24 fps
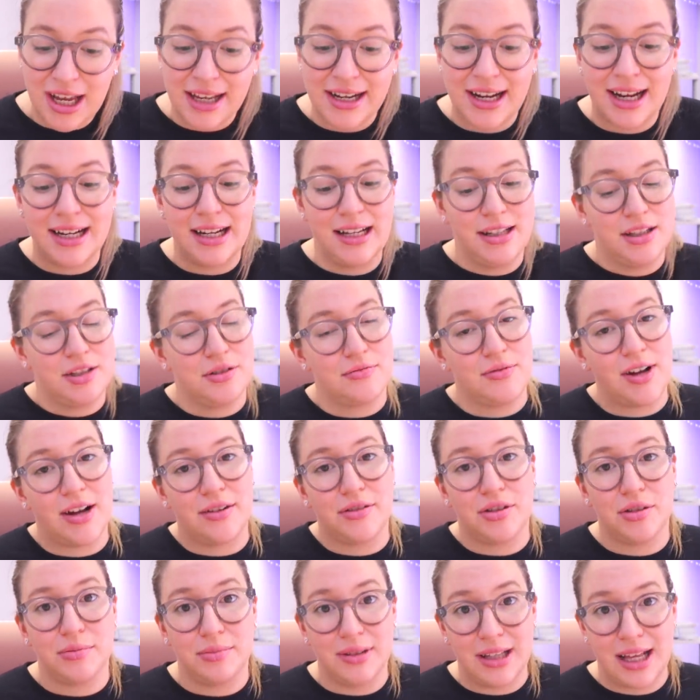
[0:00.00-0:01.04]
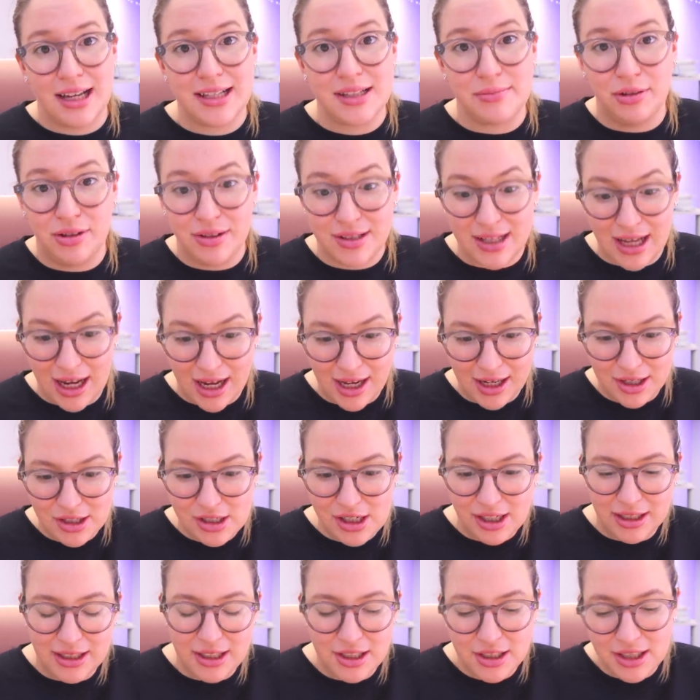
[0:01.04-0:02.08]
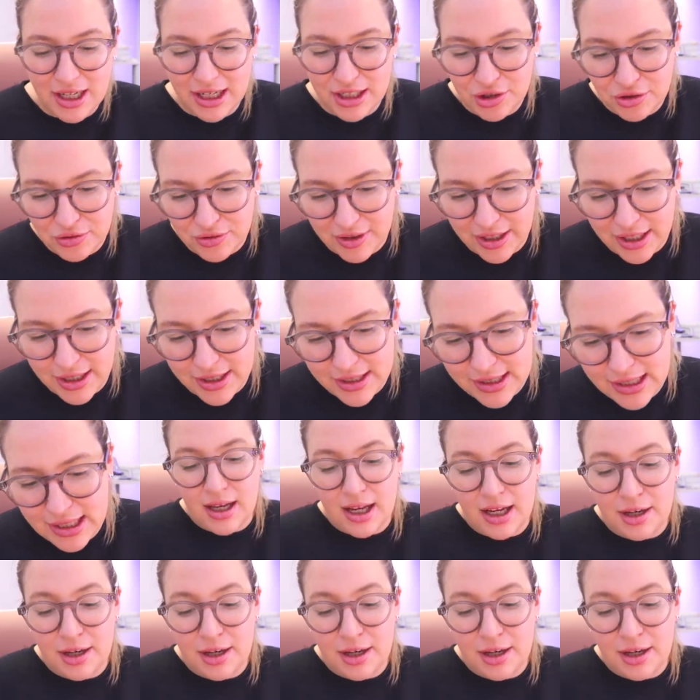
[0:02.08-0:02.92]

and I need to round up last month's art challenge entries.